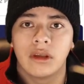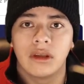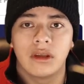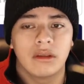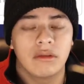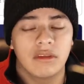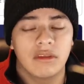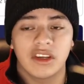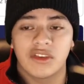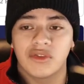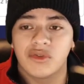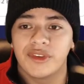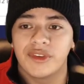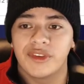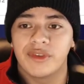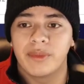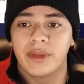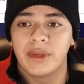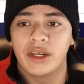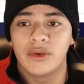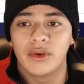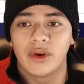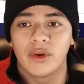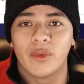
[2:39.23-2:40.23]
This one's
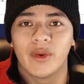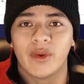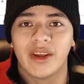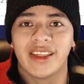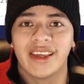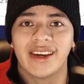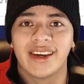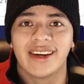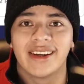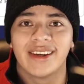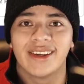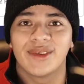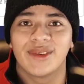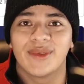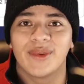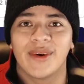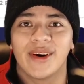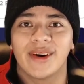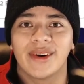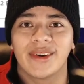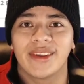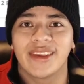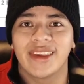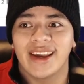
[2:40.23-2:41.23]
been doing really good as
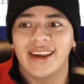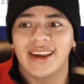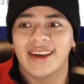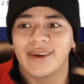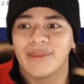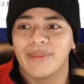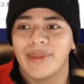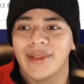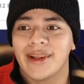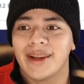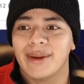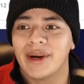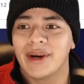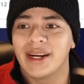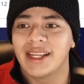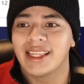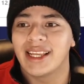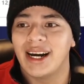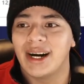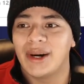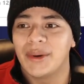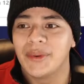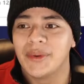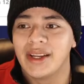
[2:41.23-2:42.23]
well. Can't complain about
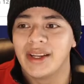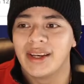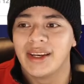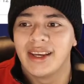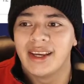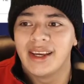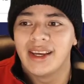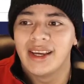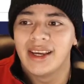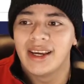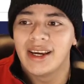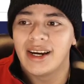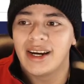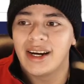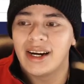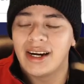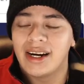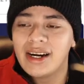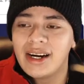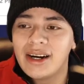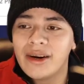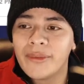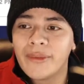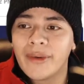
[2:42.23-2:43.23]
that one.
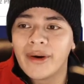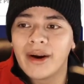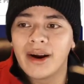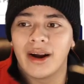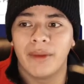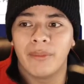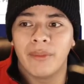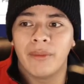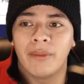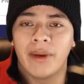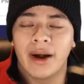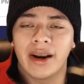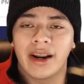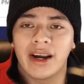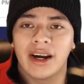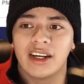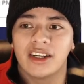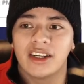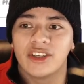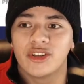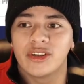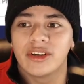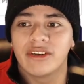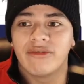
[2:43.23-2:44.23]
We're up about
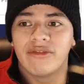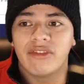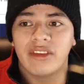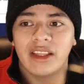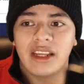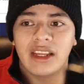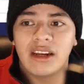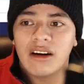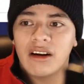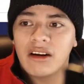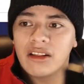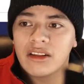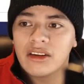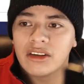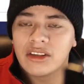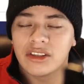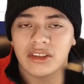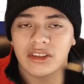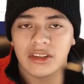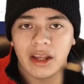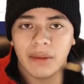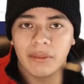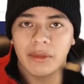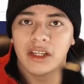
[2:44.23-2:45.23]
$150,
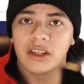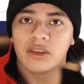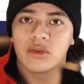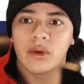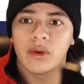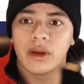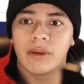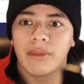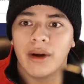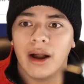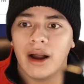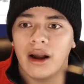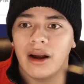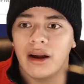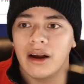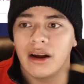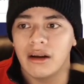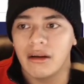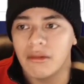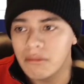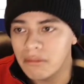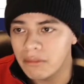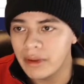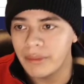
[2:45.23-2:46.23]
so that means we bought
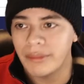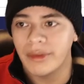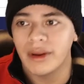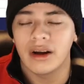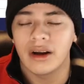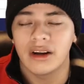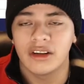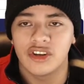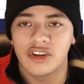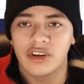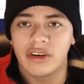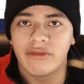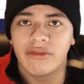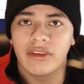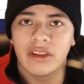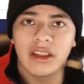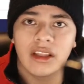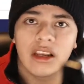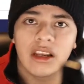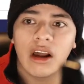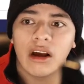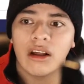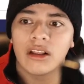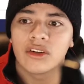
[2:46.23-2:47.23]
maybe
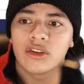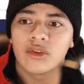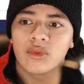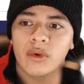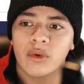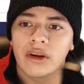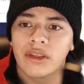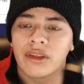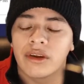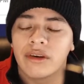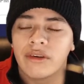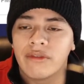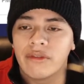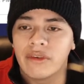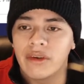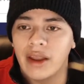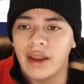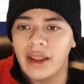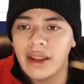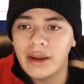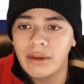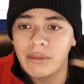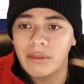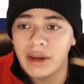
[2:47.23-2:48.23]
$150 worth of
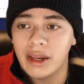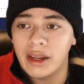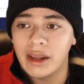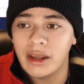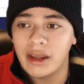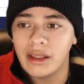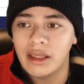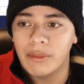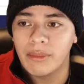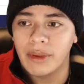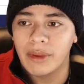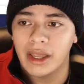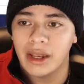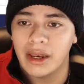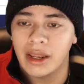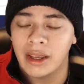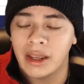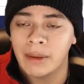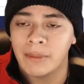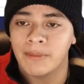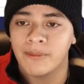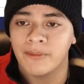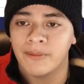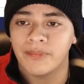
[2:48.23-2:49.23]
AMD at the
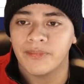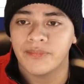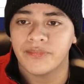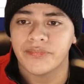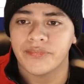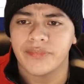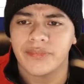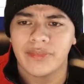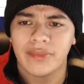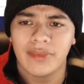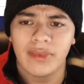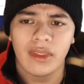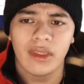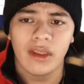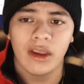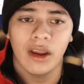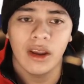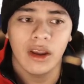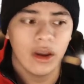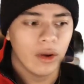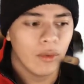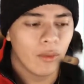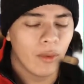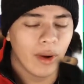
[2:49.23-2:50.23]
beginning.
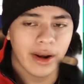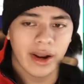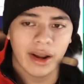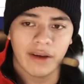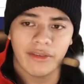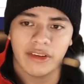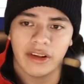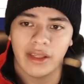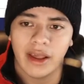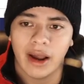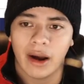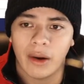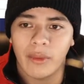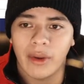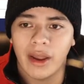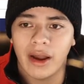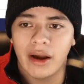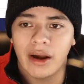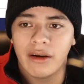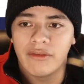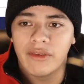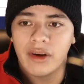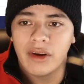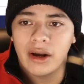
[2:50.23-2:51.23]
Right after that, we
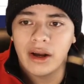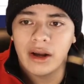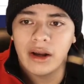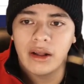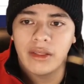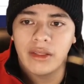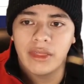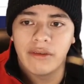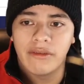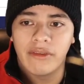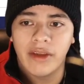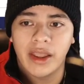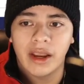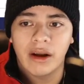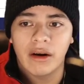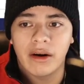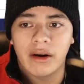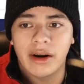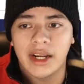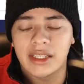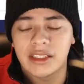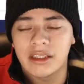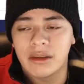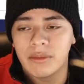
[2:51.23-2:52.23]
have the Vanguard
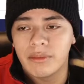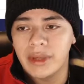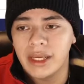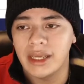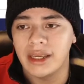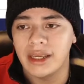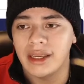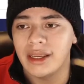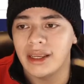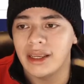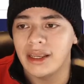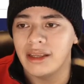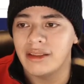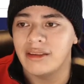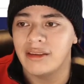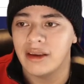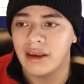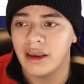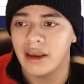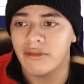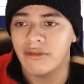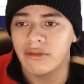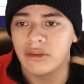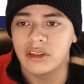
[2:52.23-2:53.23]
S&P
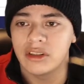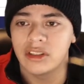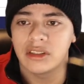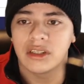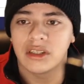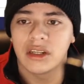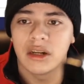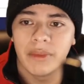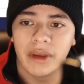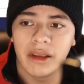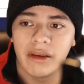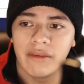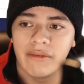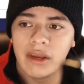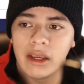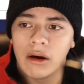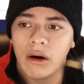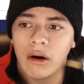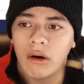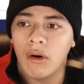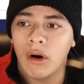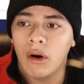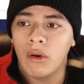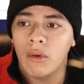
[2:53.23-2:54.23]
ETF, which is going to be
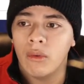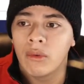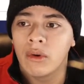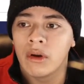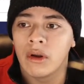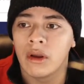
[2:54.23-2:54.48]
VOO.